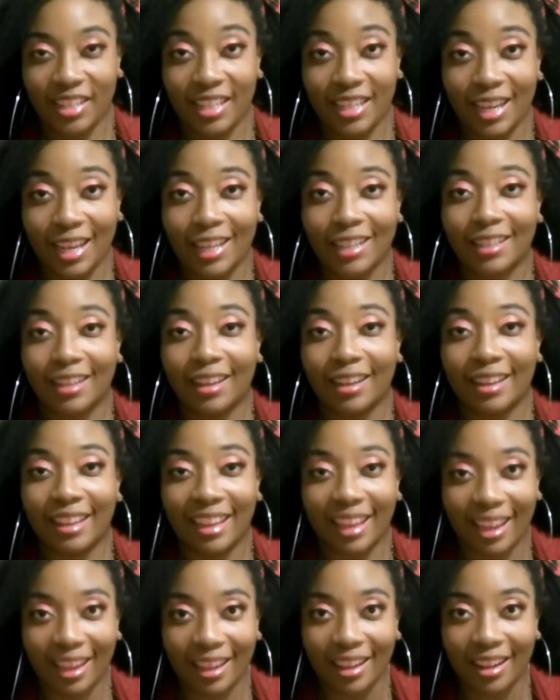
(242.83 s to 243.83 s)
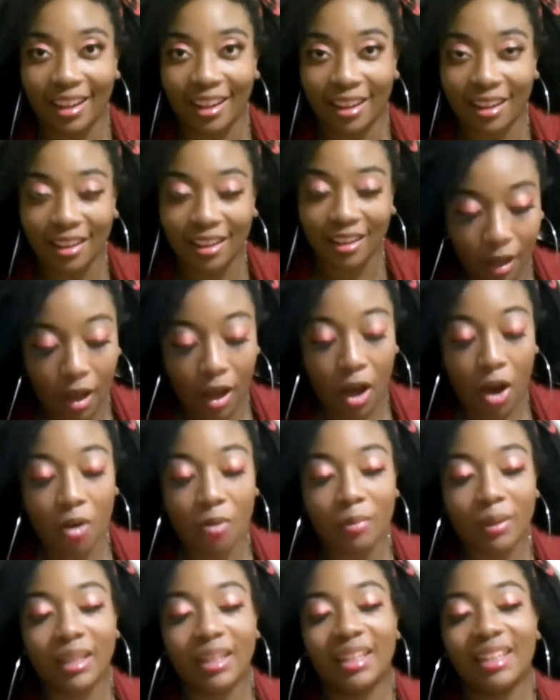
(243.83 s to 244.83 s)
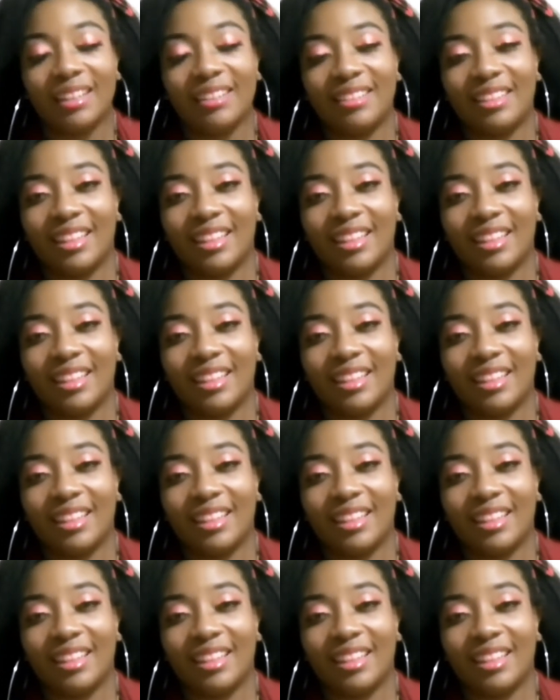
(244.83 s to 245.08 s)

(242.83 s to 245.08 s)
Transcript: yet again. Oh my days.